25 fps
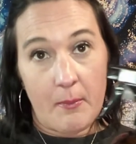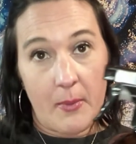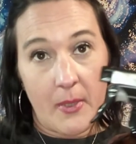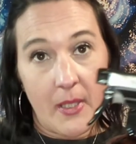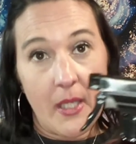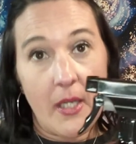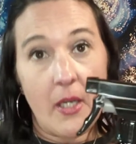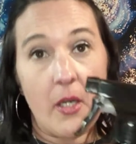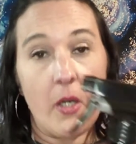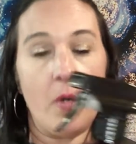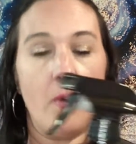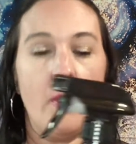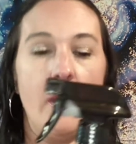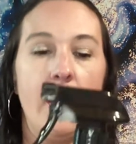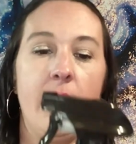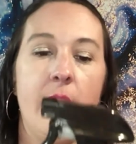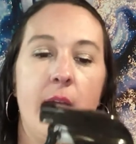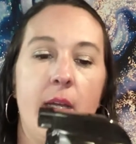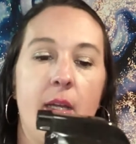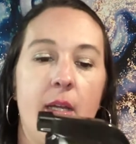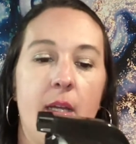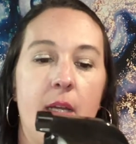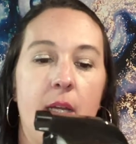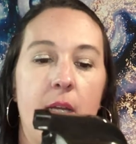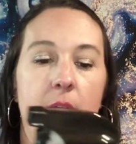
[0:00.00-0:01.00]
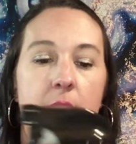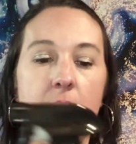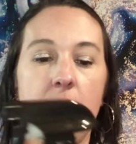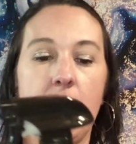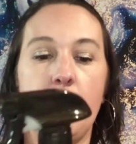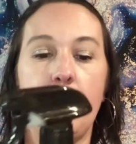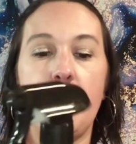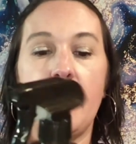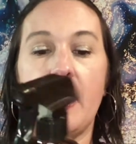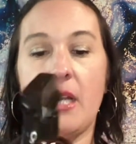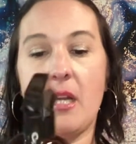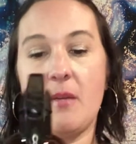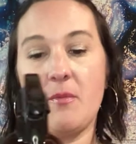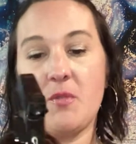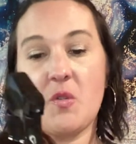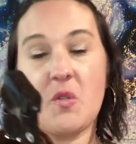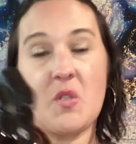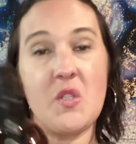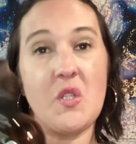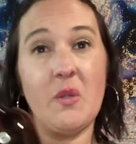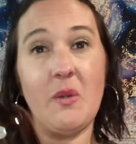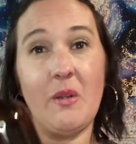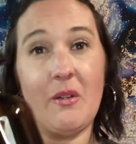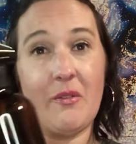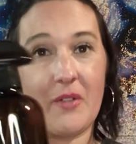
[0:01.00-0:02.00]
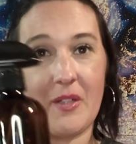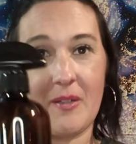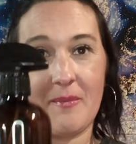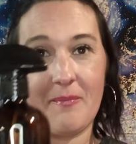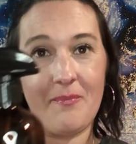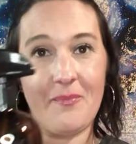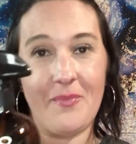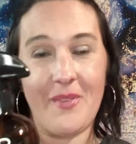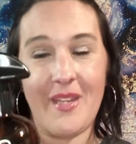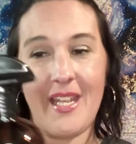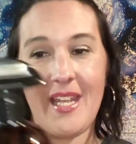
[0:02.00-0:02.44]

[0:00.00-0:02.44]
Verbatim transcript: below, but it comes with two of them.